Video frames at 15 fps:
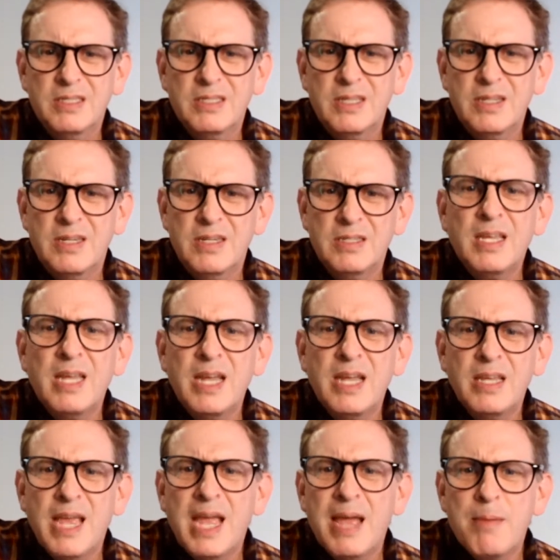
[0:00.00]
songs and
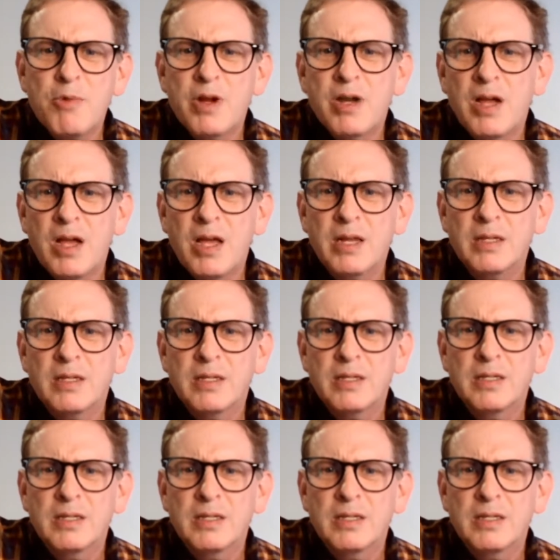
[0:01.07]
yammering on